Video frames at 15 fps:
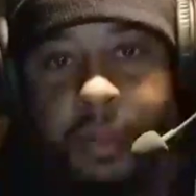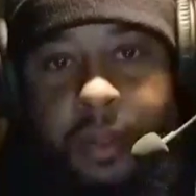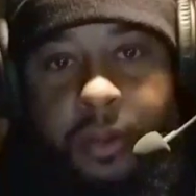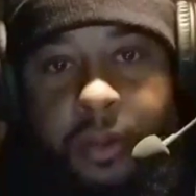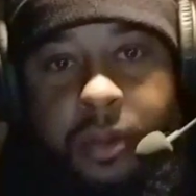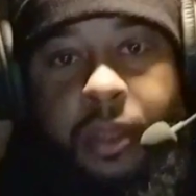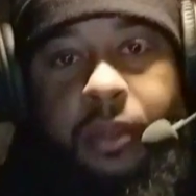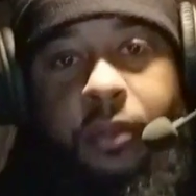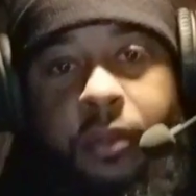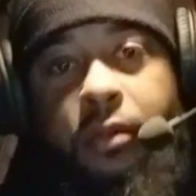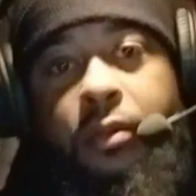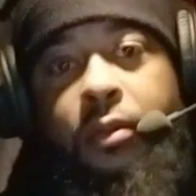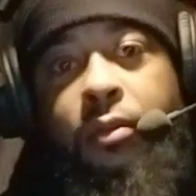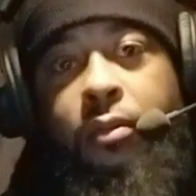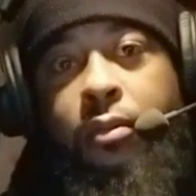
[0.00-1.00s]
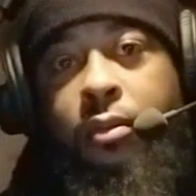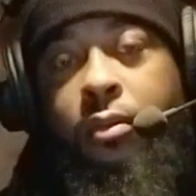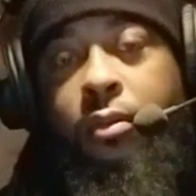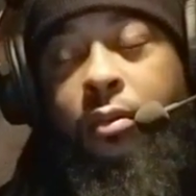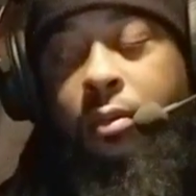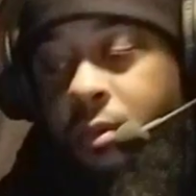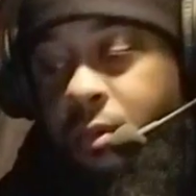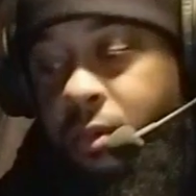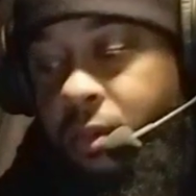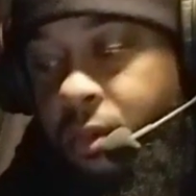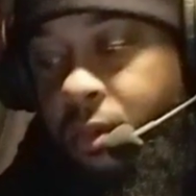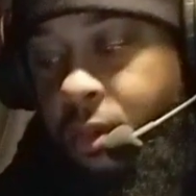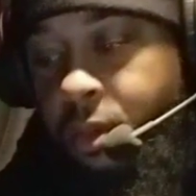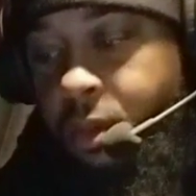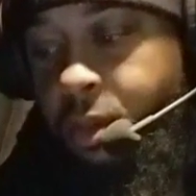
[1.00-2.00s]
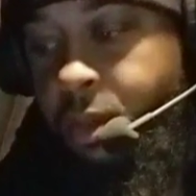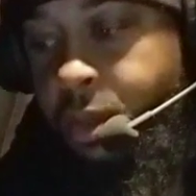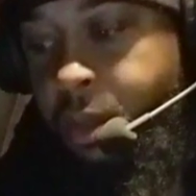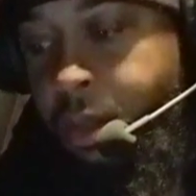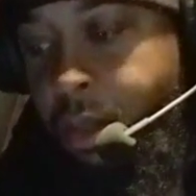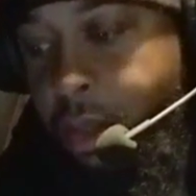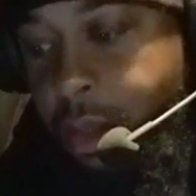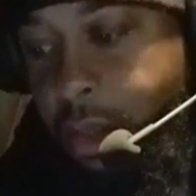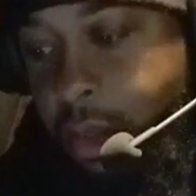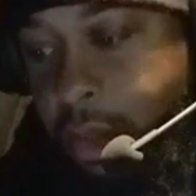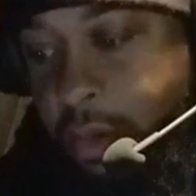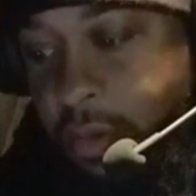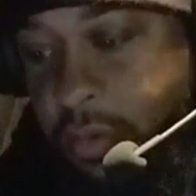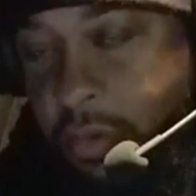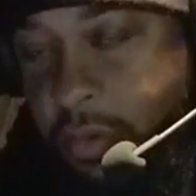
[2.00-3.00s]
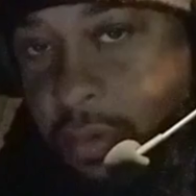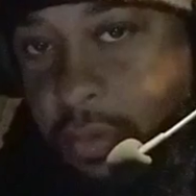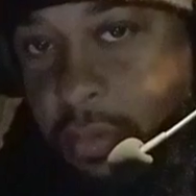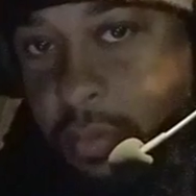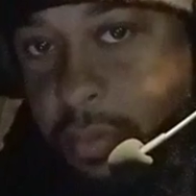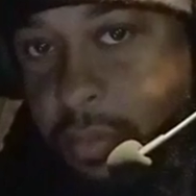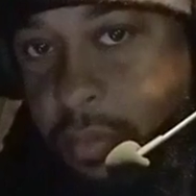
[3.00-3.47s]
Okay. Cool. Cool. Cool. All right. So.